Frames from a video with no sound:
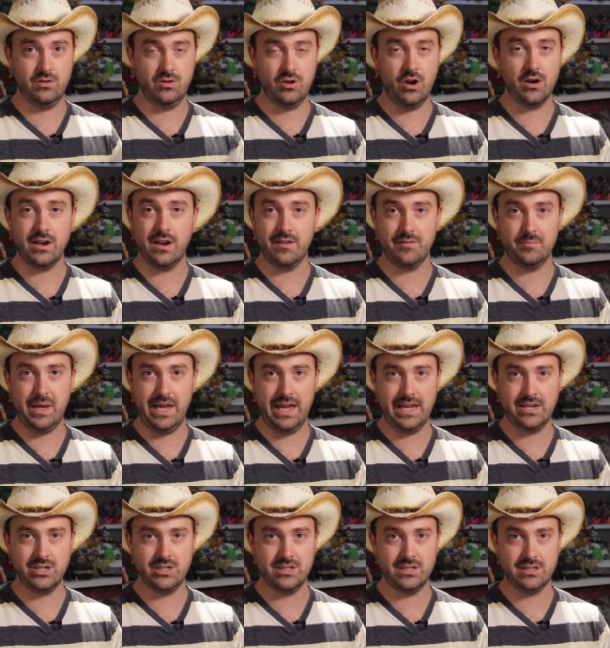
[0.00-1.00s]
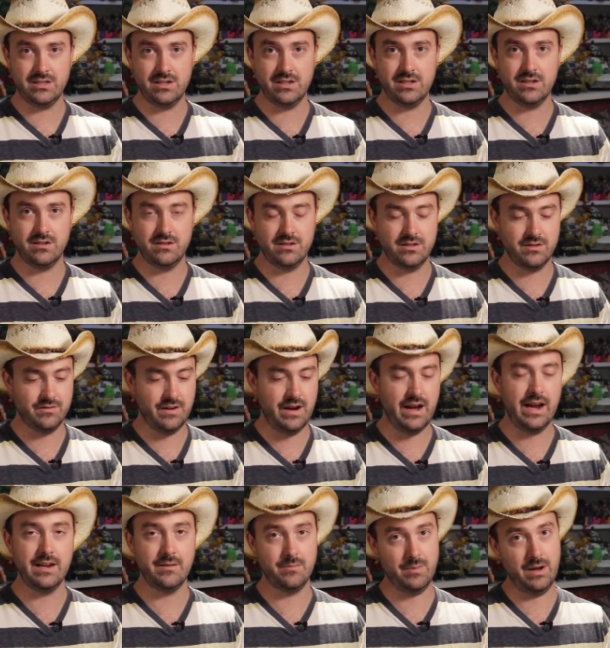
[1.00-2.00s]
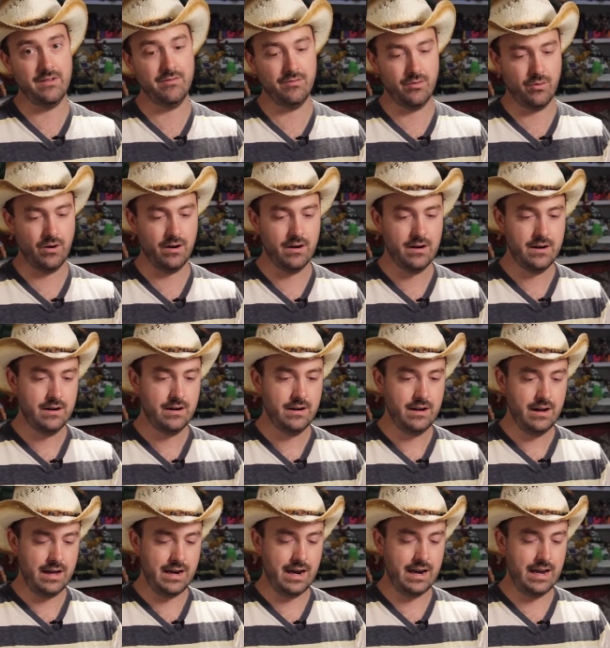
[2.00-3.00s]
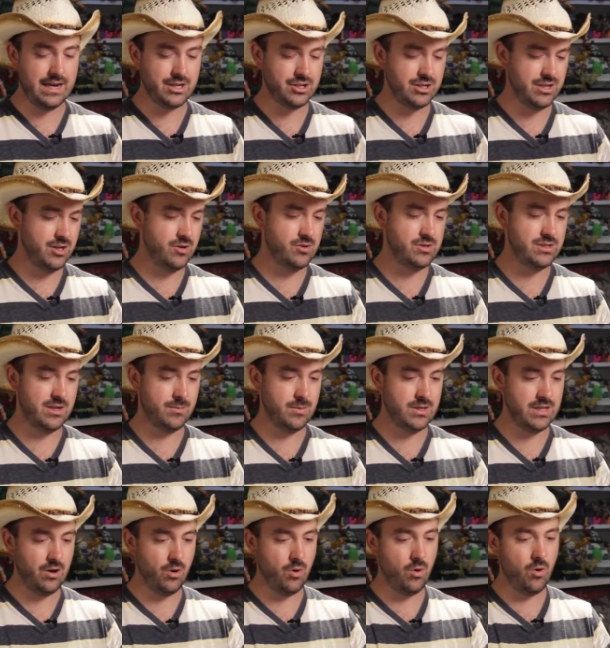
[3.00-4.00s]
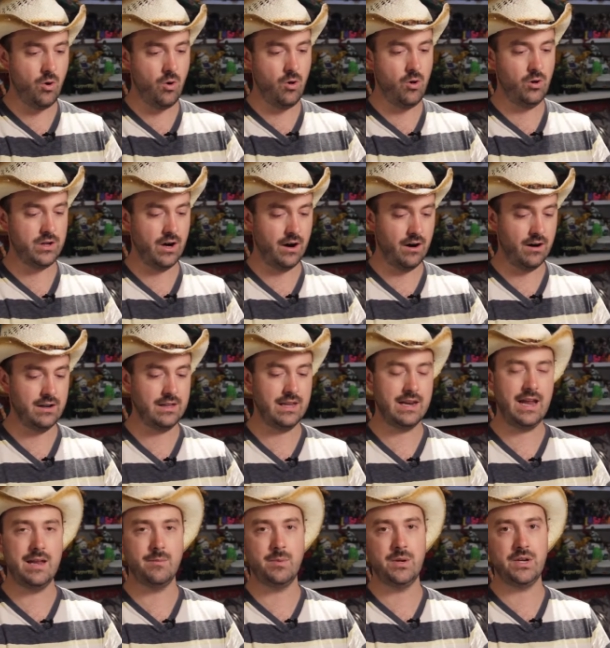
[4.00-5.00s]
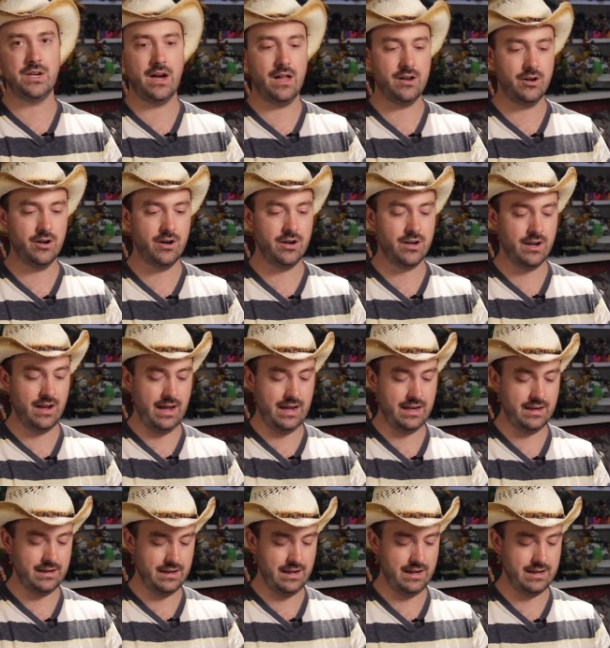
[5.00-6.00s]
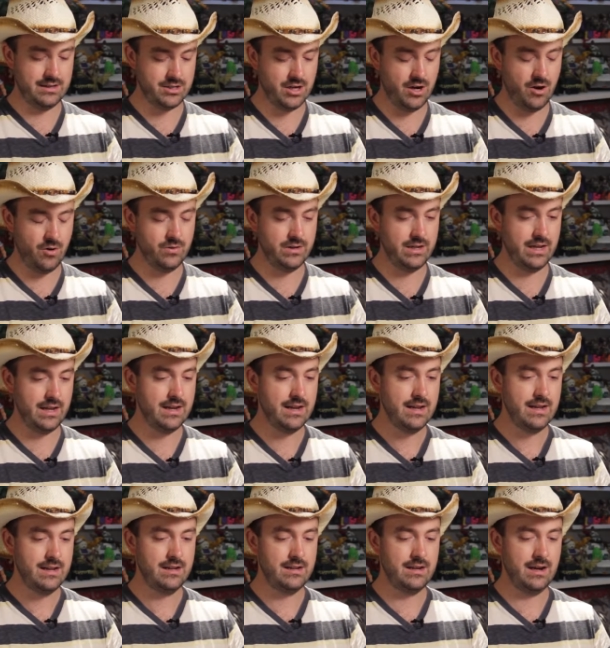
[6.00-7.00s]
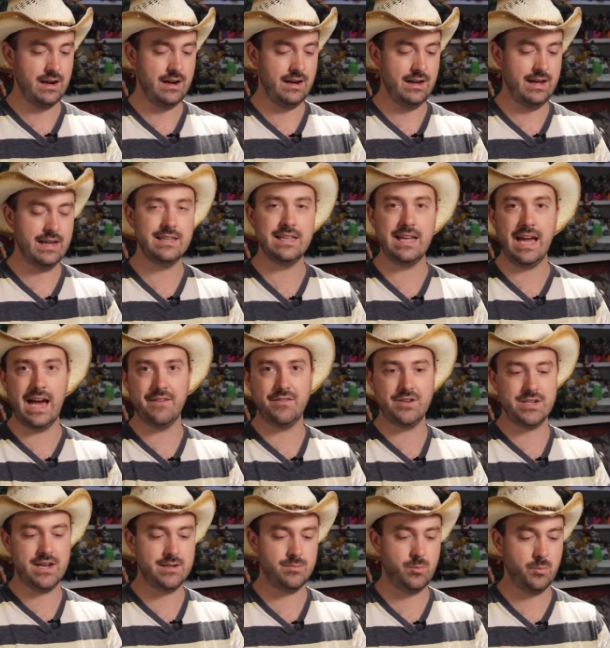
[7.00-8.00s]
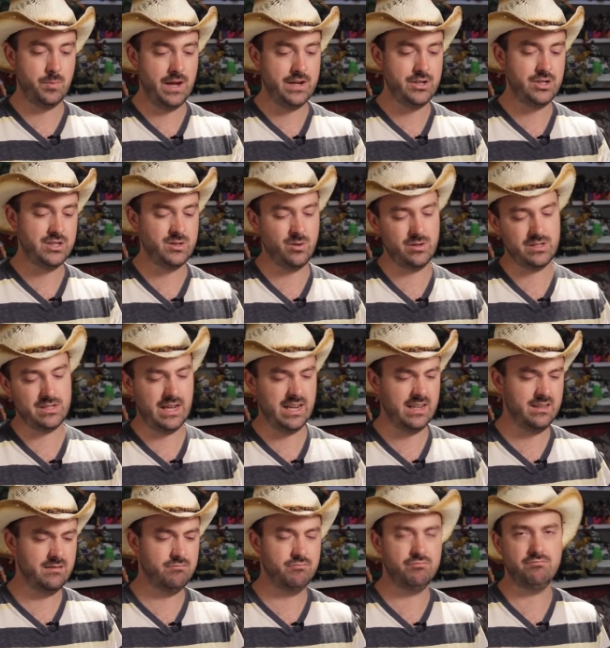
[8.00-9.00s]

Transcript: not enough pages because you need to divide by four. And I actually used some of the old art that had been colored and, and toned it uh, in the advertisement pages. So it's like,